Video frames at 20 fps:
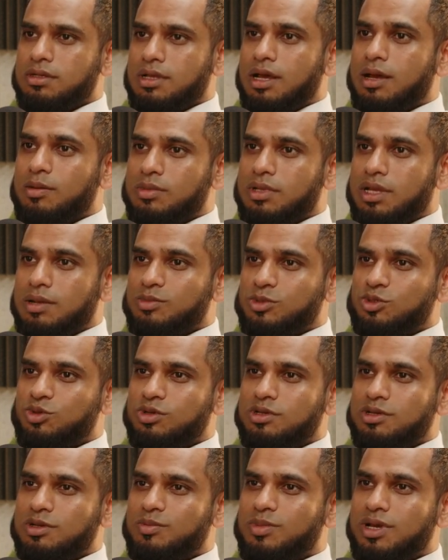I'm, I'm
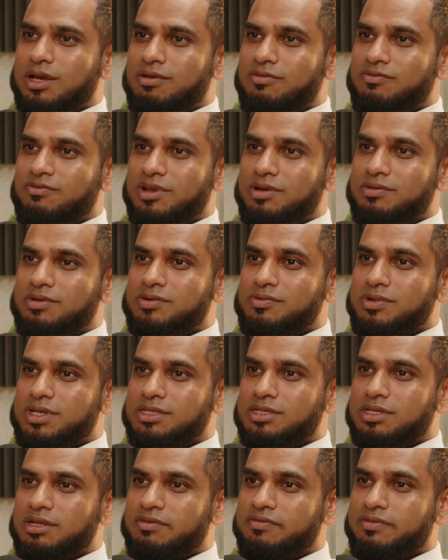talking about a very
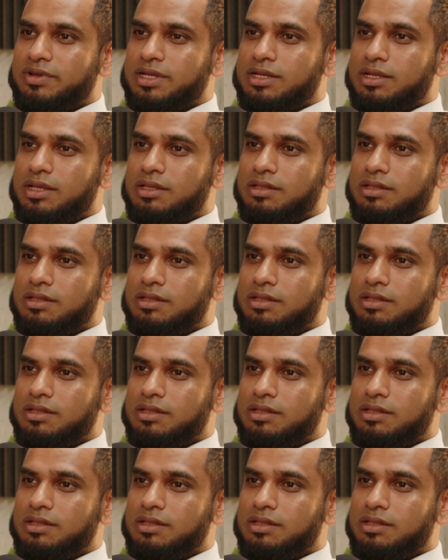recent event.